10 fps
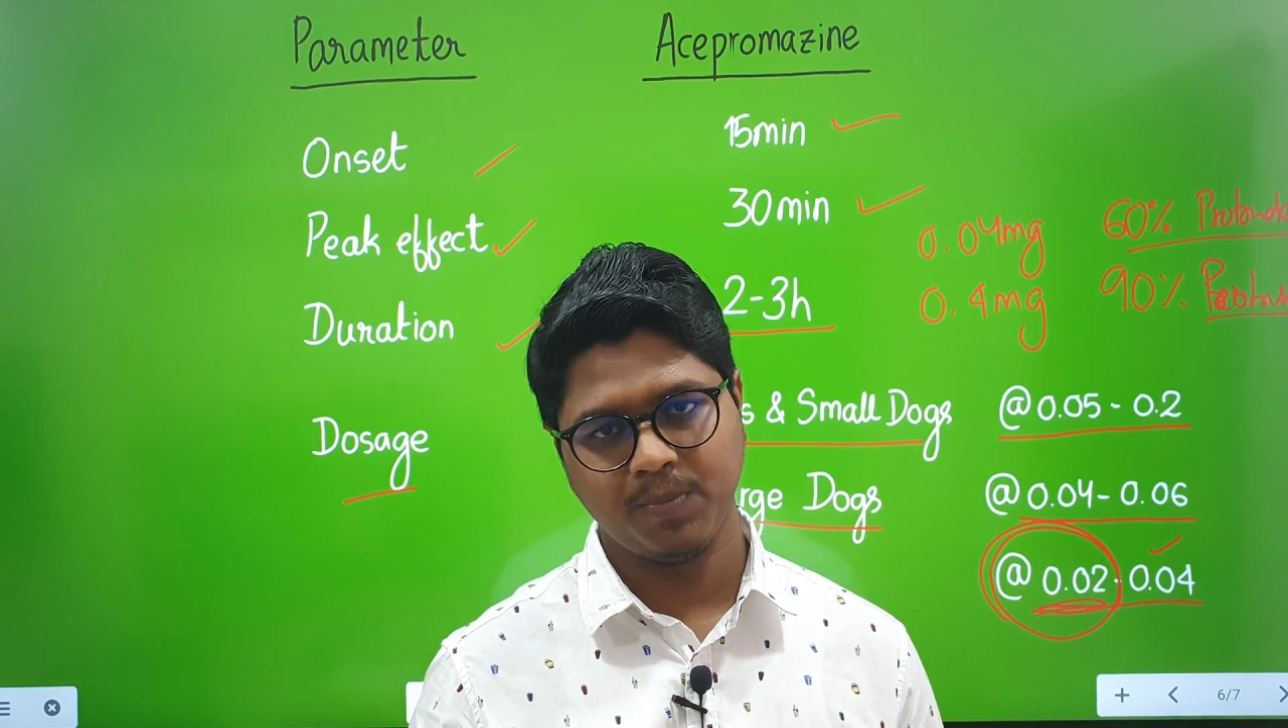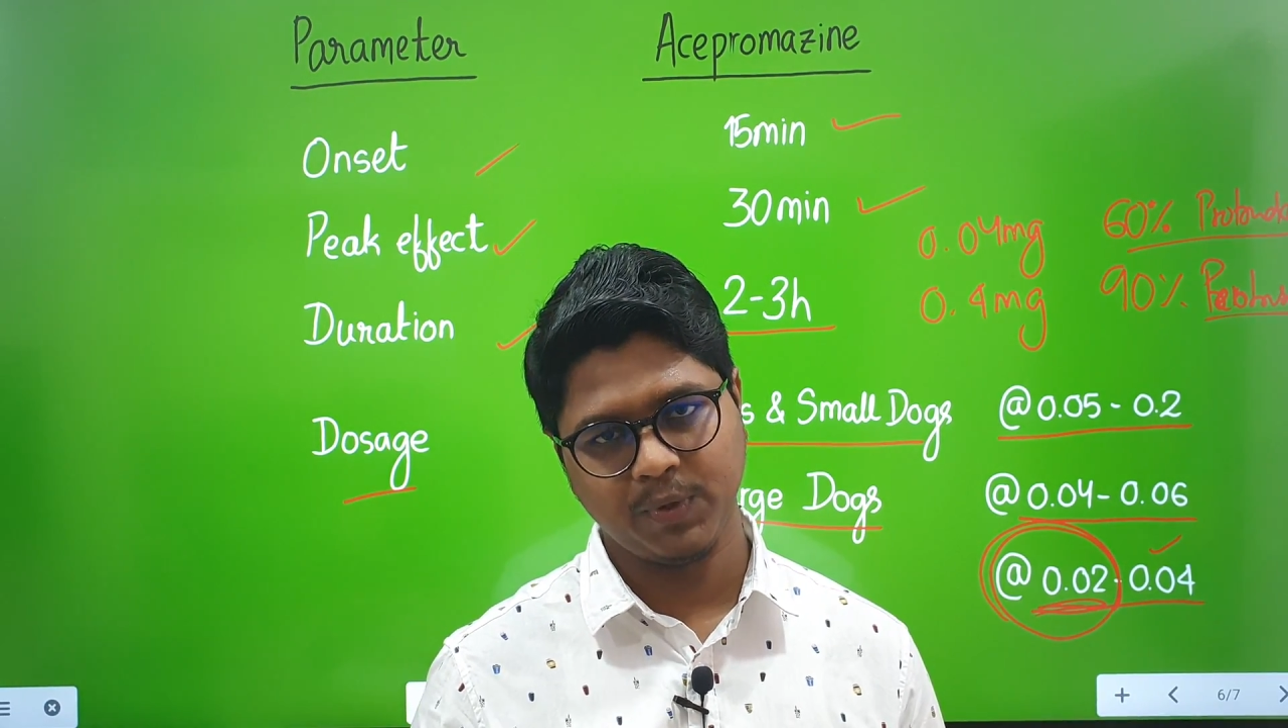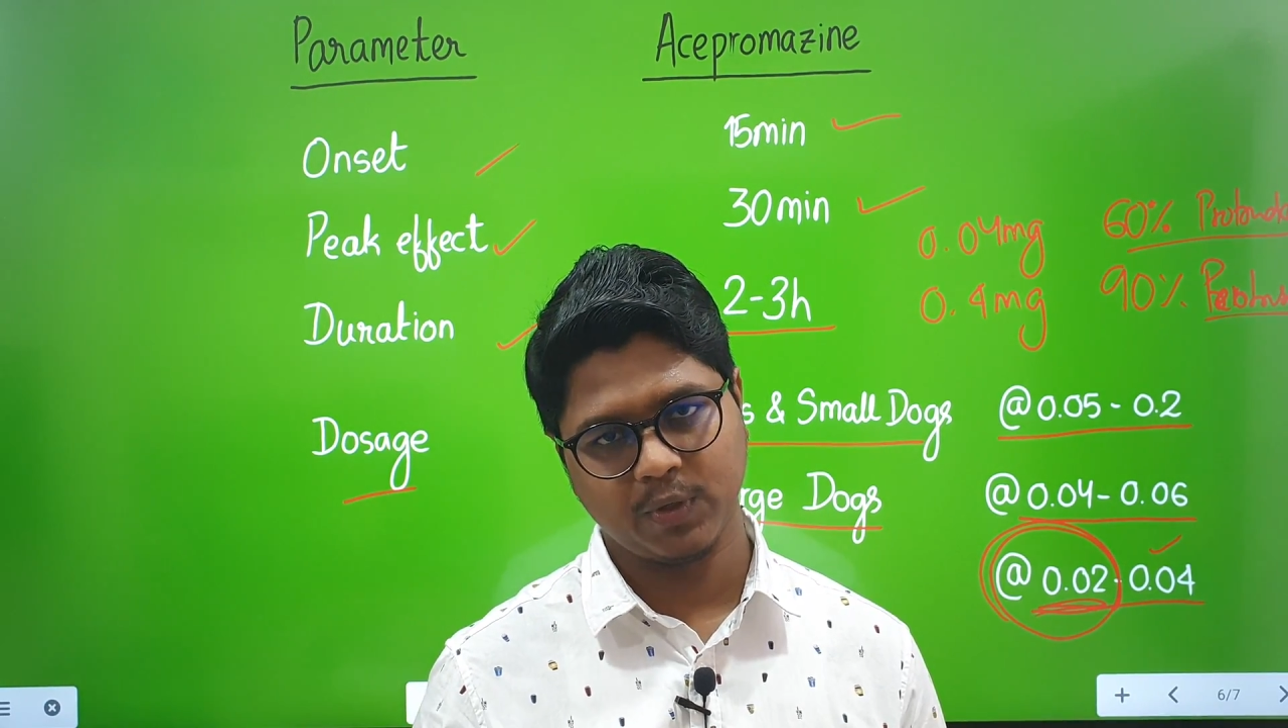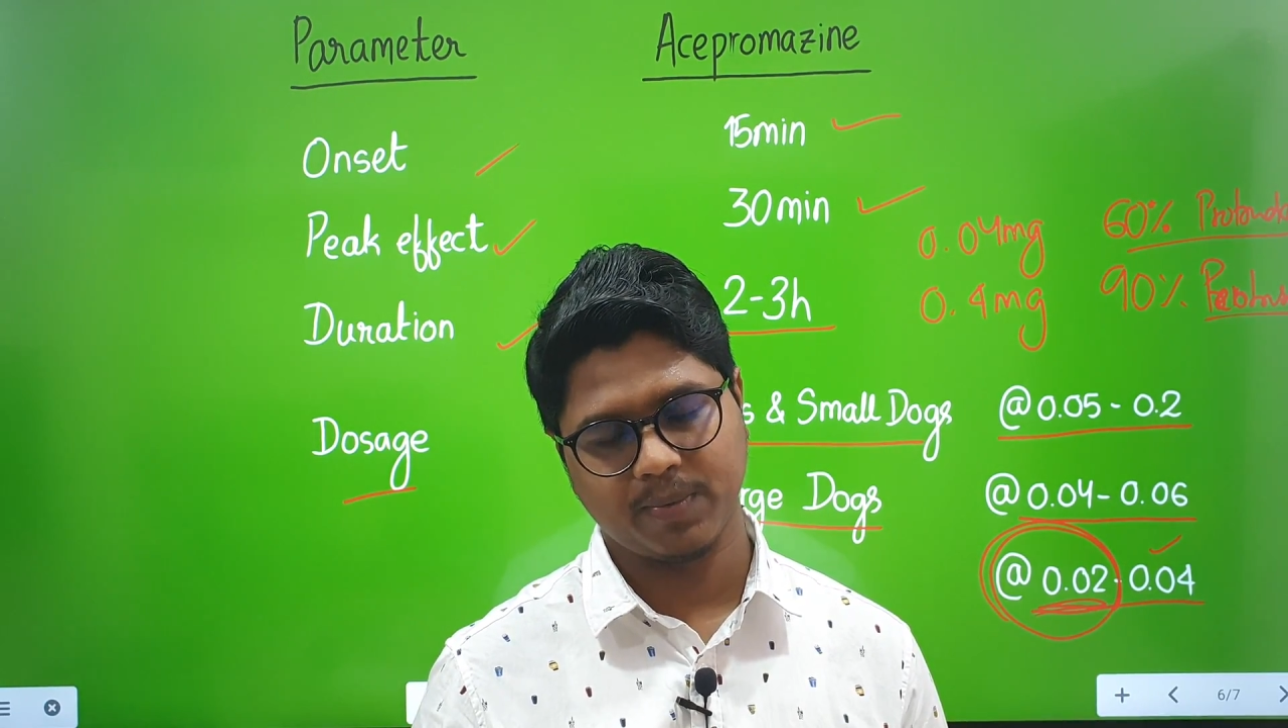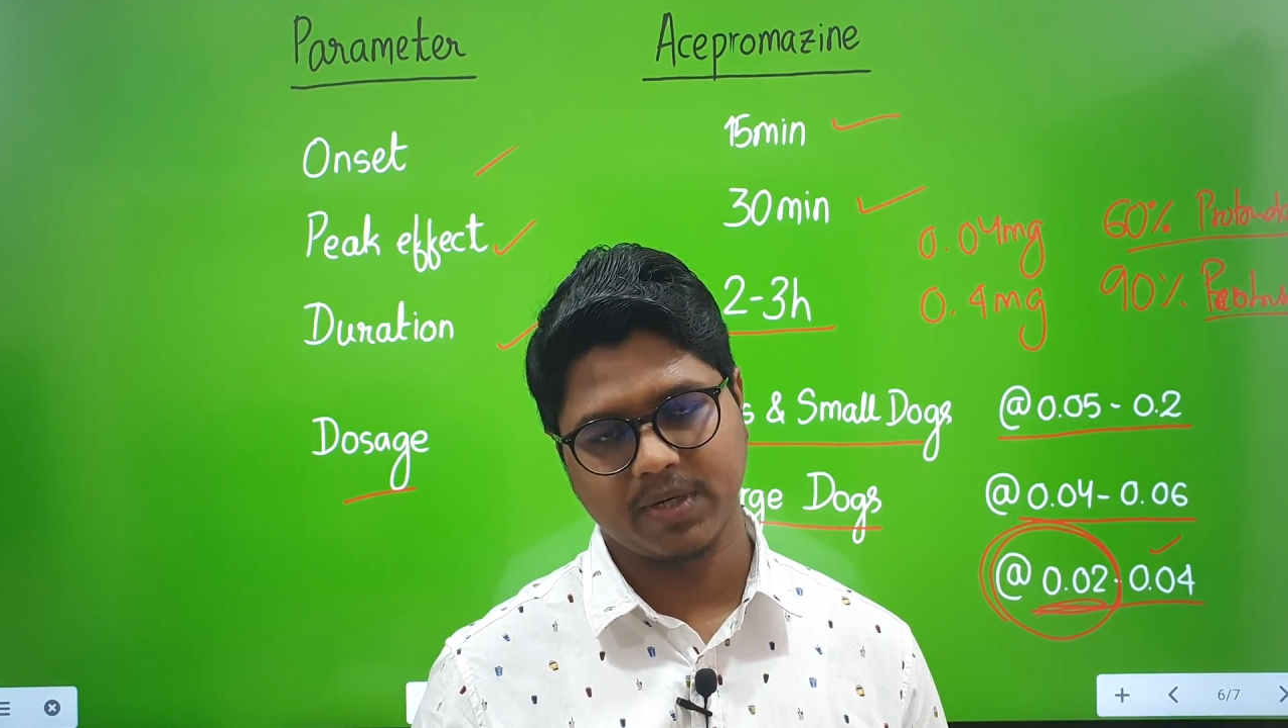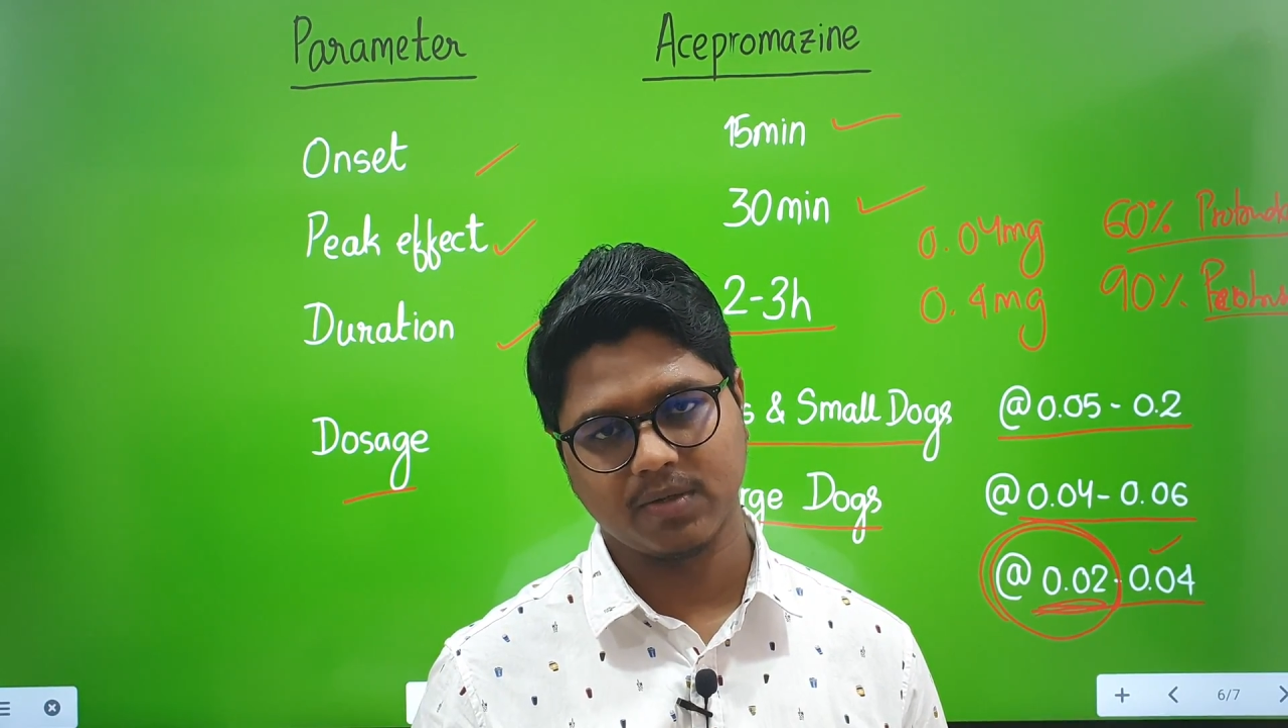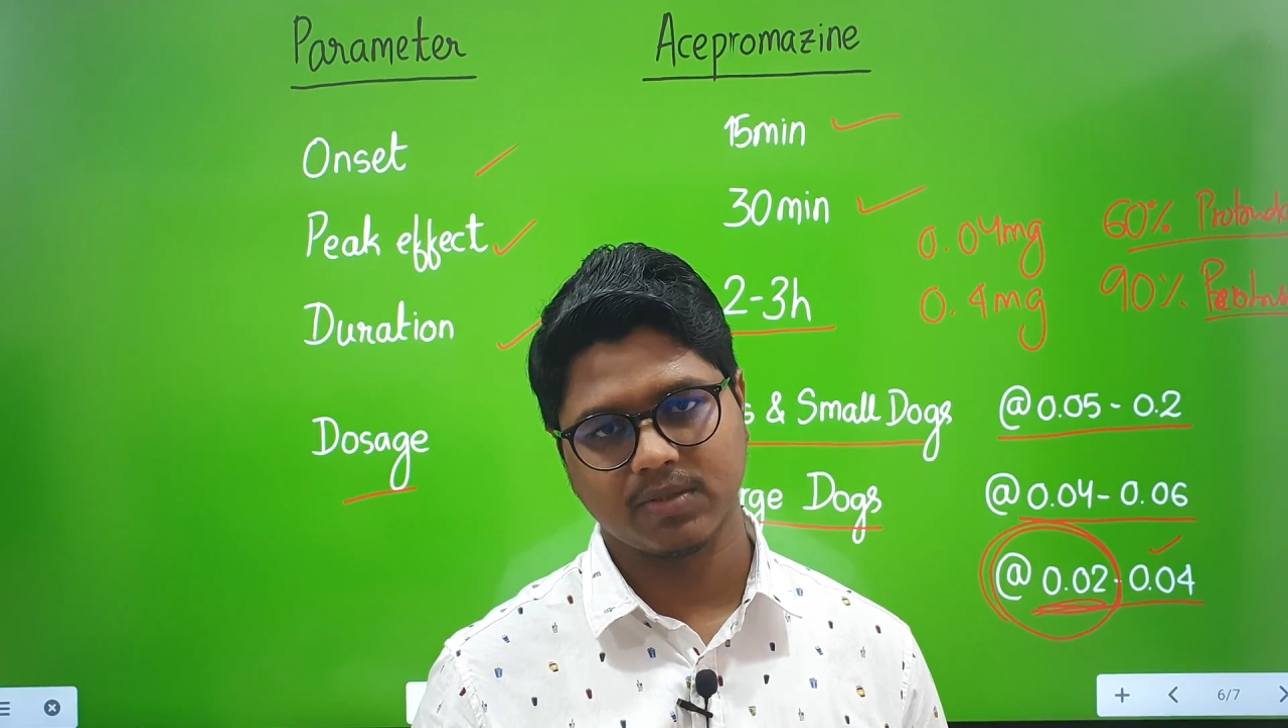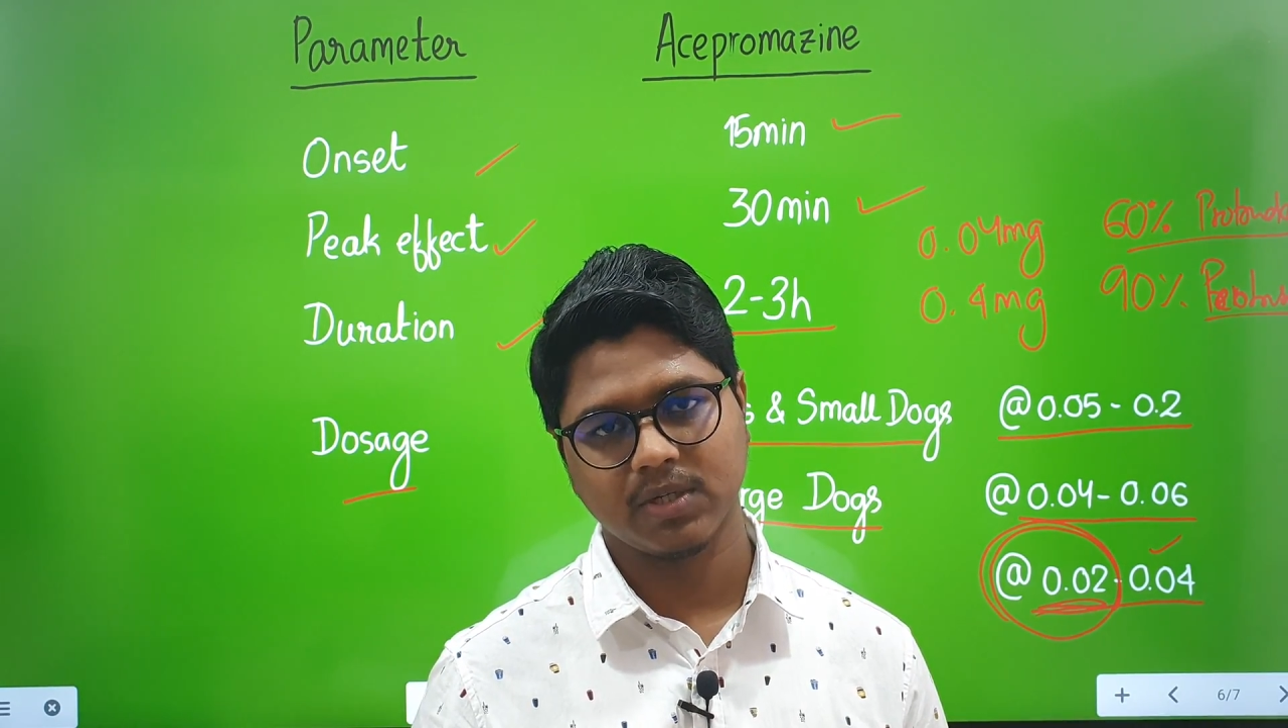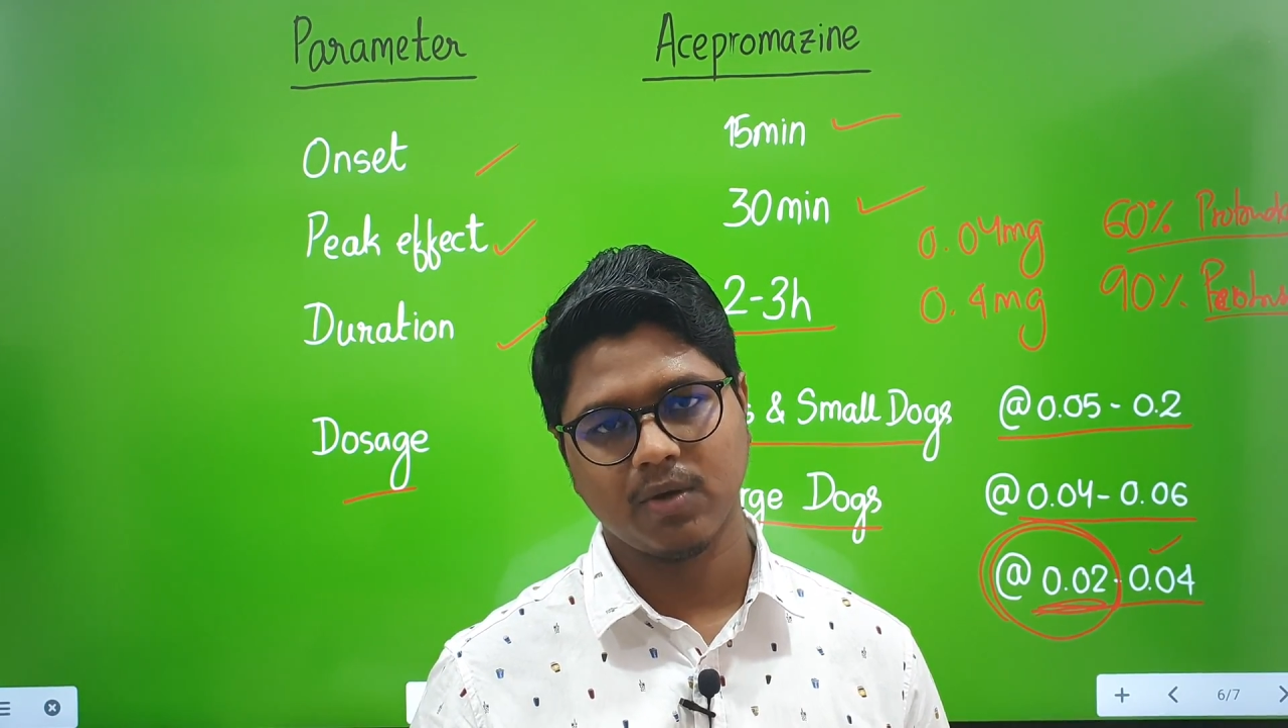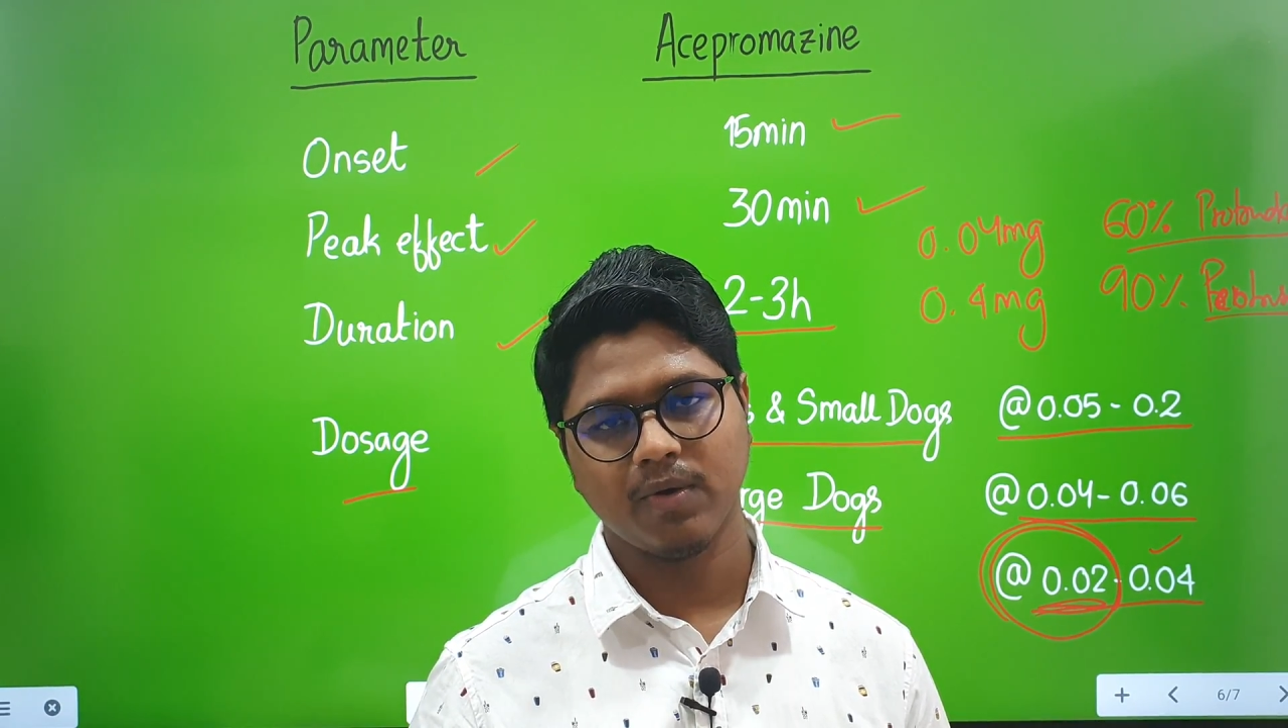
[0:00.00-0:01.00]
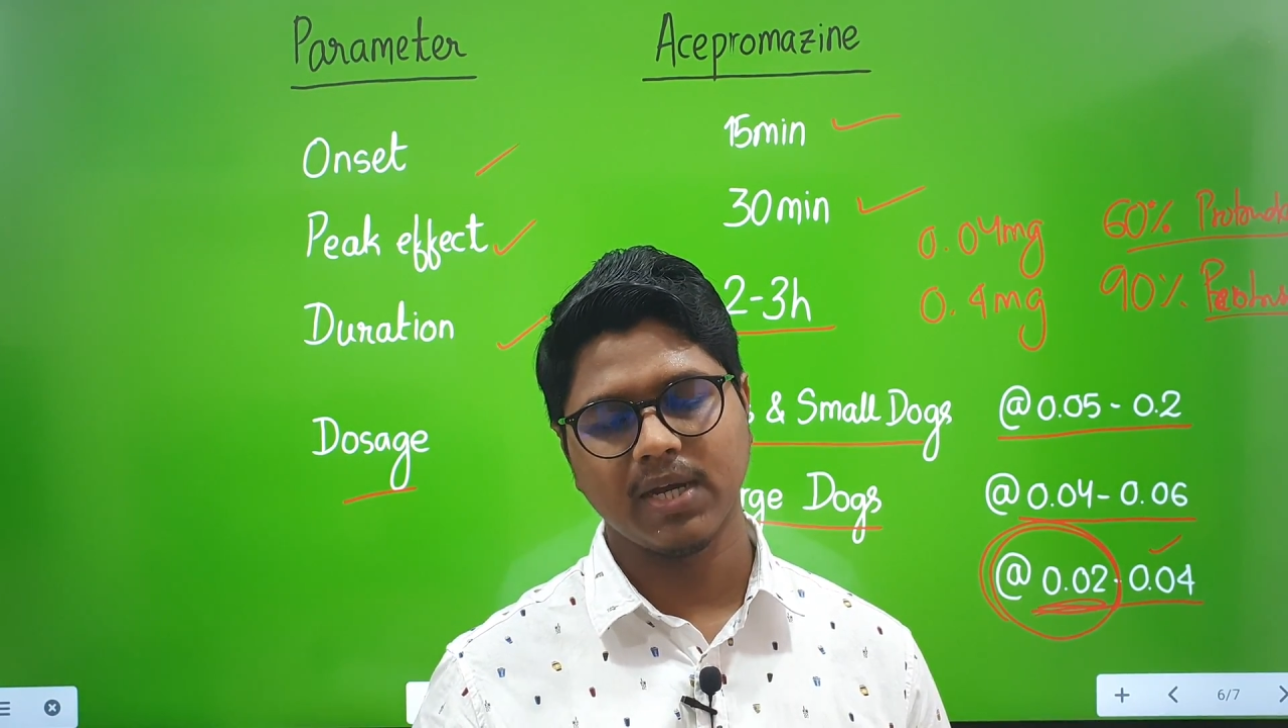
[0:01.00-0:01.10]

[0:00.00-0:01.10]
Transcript: butorphanols.